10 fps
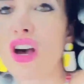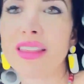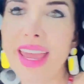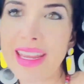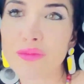so Elaine
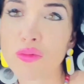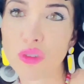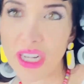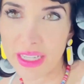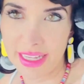yeah.
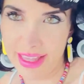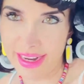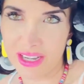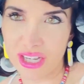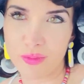really
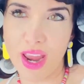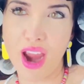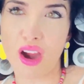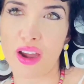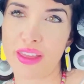likes Jim
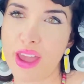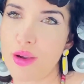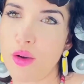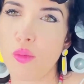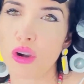Carrey, like
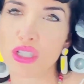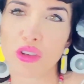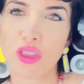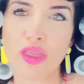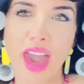more
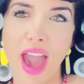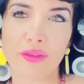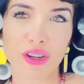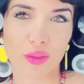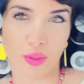so than the
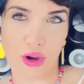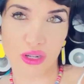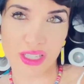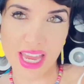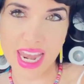average
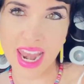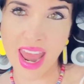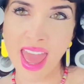person.